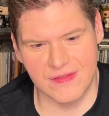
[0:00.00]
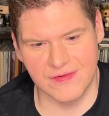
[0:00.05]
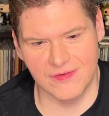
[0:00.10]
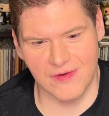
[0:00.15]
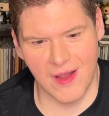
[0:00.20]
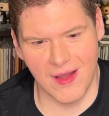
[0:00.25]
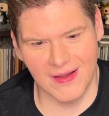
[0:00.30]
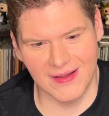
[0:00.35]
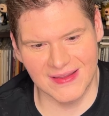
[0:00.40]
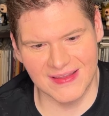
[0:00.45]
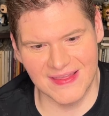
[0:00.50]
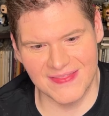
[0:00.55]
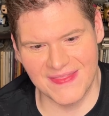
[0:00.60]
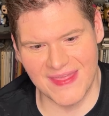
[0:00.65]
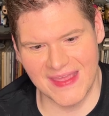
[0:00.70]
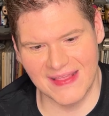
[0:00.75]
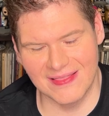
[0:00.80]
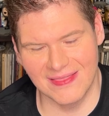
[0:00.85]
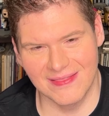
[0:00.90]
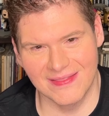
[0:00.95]
drunk and
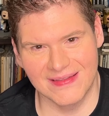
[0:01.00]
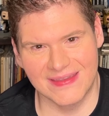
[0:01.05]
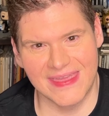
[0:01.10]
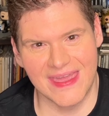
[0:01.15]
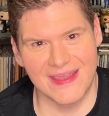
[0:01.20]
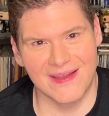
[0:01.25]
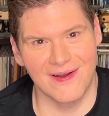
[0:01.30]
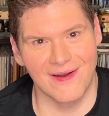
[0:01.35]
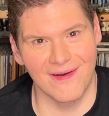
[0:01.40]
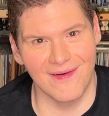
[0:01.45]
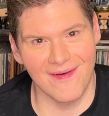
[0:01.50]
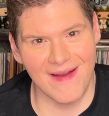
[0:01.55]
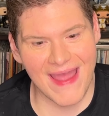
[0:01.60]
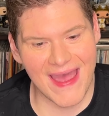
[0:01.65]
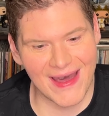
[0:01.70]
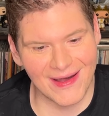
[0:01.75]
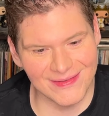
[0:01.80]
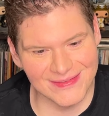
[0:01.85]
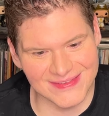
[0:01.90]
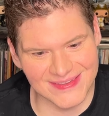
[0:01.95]
they kick her
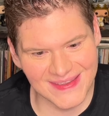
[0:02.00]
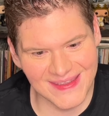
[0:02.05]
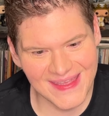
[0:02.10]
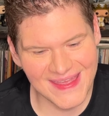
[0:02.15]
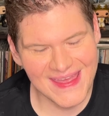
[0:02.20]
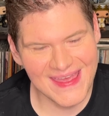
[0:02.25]
out